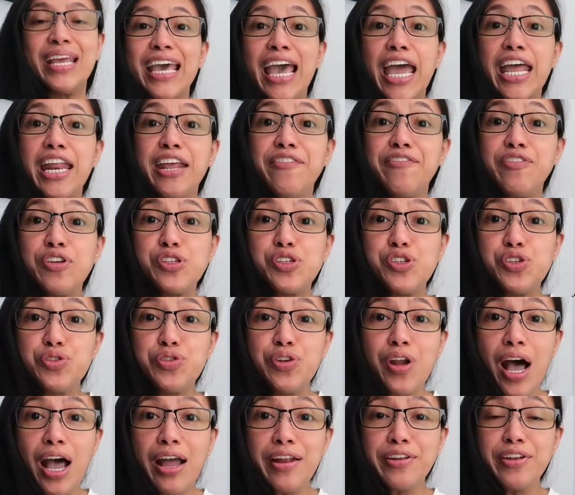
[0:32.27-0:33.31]
And if you do
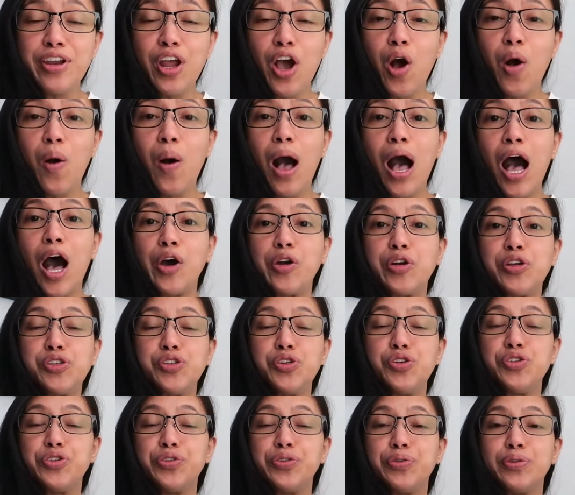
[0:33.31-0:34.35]
not know how to
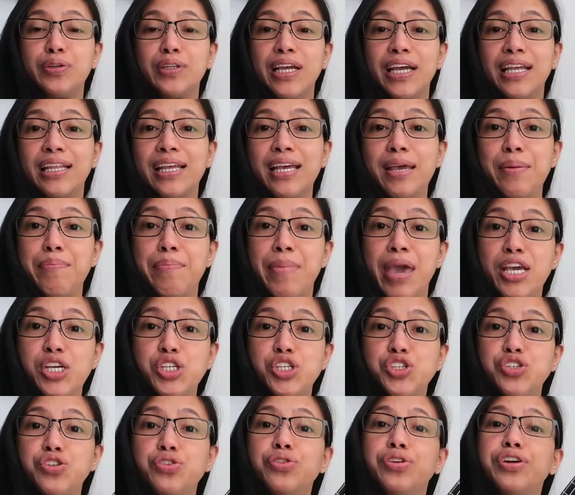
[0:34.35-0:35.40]
tune your ukulele, make
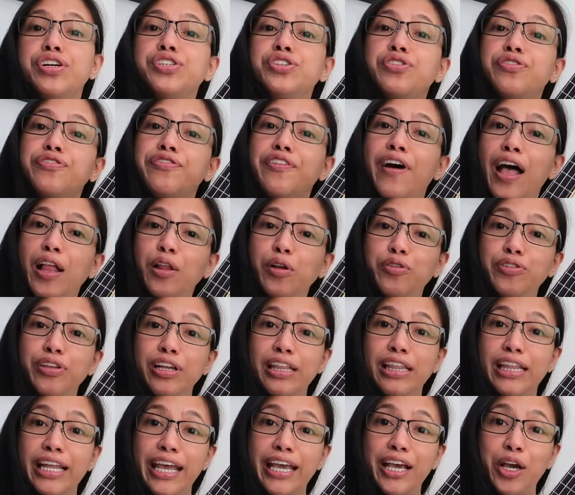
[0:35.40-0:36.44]
sure to follow the
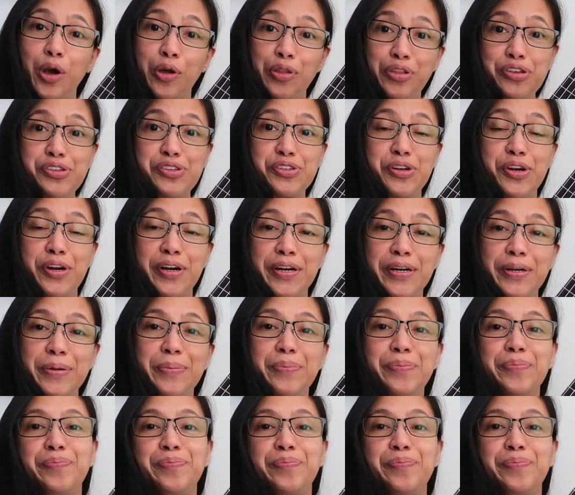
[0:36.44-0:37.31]
link on this card.